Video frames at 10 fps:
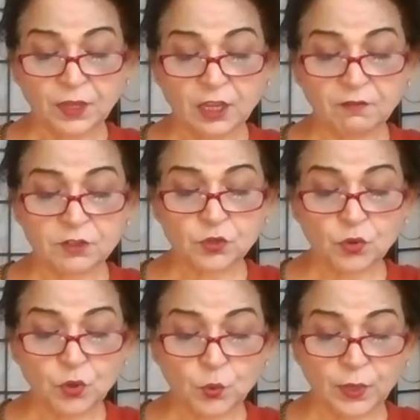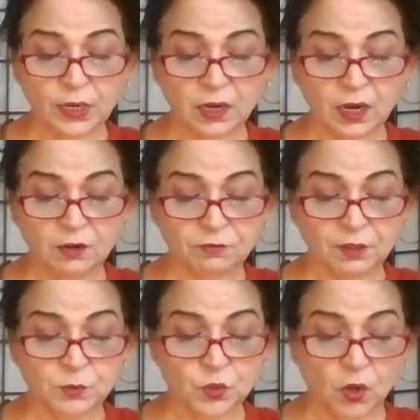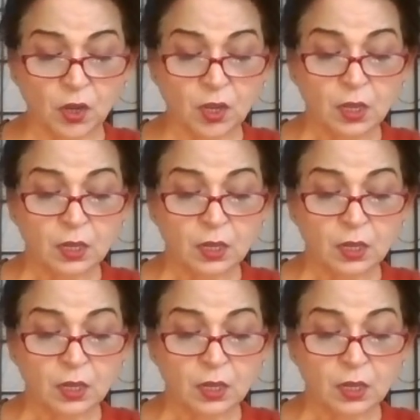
He was so quick, none of them saw